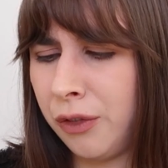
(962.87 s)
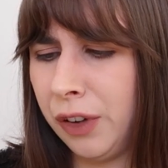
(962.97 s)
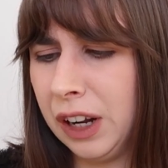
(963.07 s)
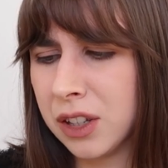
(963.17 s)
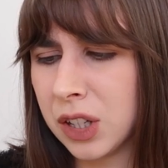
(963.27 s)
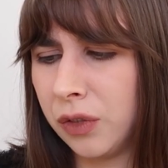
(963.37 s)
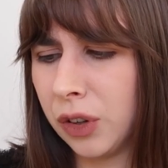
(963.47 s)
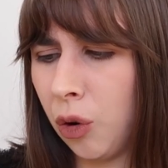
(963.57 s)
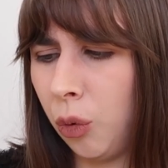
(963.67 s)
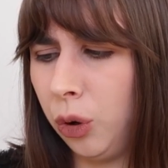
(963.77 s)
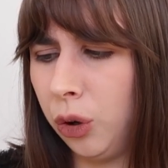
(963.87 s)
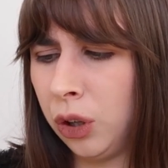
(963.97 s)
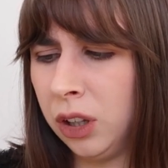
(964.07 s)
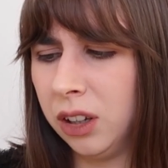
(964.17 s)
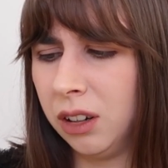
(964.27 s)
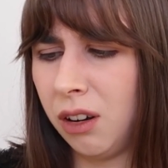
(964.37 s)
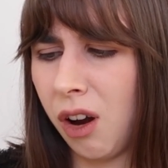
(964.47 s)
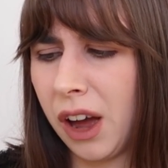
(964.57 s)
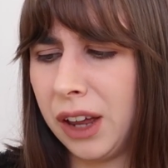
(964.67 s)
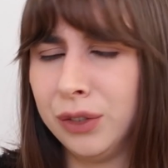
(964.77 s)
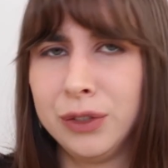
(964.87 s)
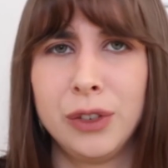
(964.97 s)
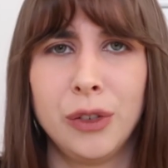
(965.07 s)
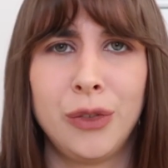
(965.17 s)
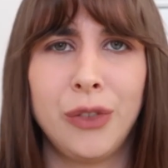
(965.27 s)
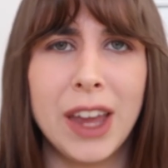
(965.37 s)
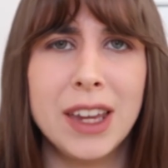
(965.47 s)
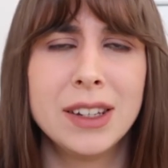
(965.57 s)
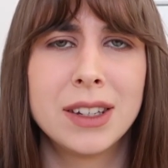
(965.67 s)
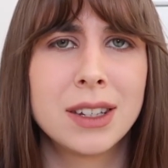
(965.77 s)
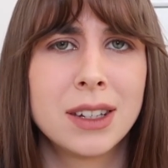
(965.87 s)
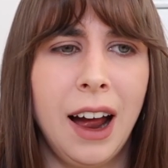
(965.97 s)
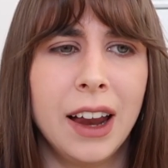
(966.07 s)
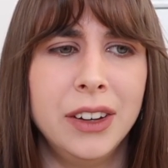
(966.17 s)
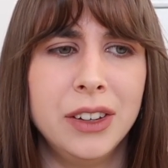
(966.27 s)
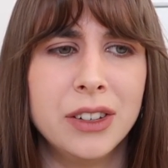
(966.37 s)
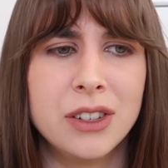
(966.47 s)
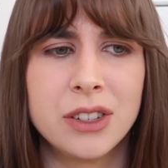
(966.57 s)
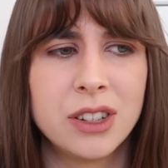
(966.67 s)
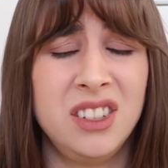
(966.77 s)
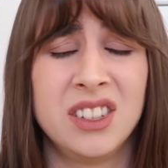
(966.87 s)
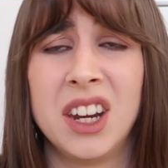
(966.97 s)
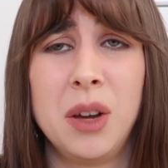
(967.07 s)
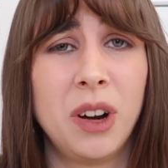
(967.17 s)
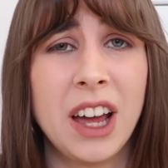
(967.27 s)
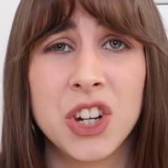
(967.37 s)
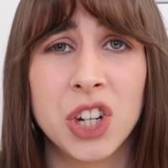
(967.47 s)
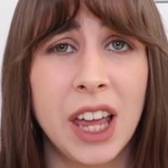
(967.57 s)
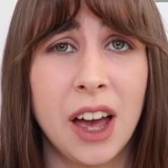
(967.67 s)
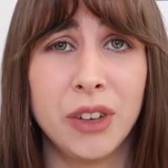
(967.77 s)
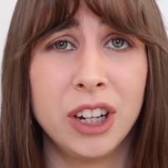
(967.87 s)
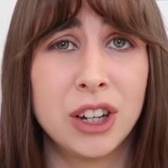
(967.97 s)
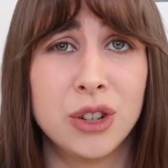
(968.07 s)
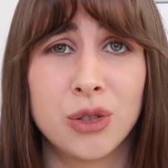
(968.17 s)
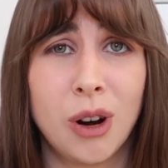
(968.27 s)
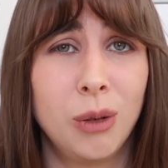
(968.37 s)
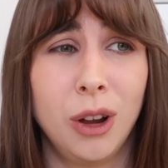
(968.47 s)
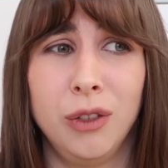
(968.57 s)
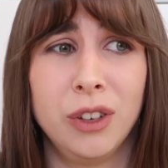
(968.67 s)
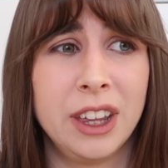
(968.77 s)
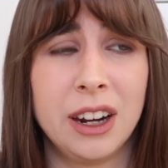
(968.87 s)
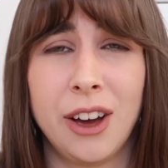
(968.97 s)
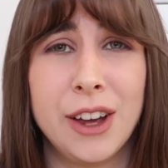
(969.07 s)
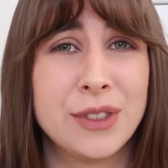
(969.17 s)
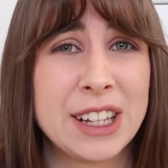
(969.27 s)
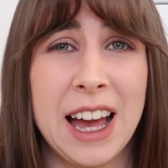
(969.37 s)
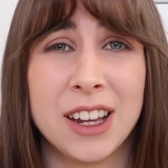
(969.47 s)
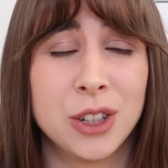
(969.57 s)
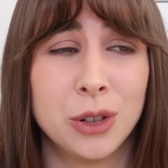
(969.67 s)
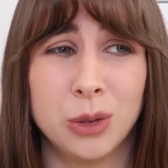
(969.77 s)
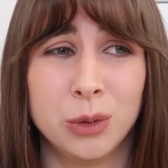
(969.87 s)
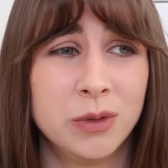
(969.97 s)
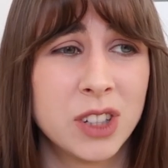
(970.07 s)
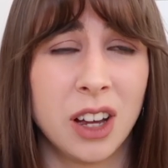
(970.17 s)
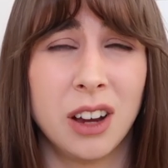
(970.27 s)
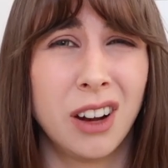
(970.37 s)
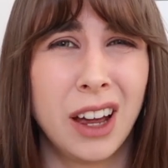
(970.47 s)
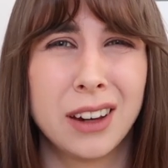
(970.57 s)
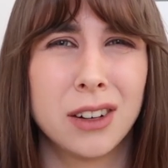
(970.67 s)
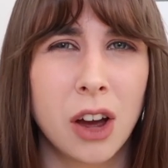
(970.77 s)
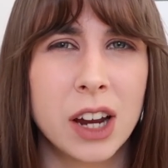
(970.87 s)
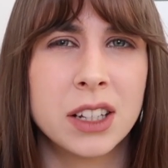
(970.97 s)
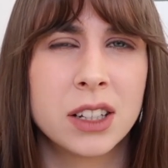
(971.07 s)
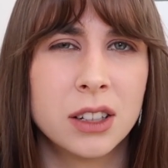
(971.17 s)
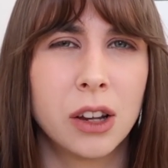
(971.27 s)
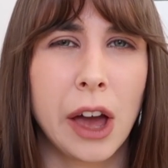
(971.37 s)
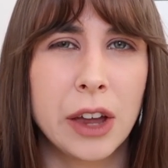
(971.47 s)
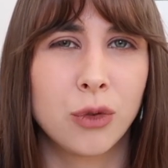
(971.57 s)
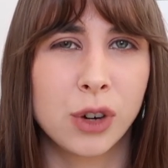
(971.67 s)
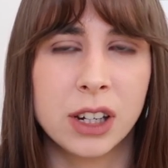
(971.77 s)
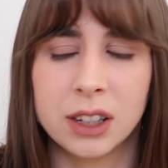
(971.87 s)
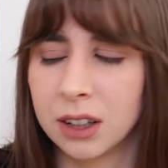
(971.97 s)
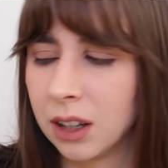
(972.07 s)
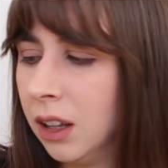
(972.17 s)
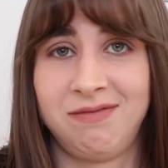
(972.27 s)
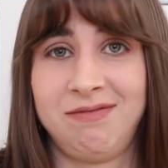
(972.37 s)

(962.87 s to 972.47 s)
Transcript: philosophical look at life, fate, and does anyone actually have any control over their lives at all? So, like, nice light reading.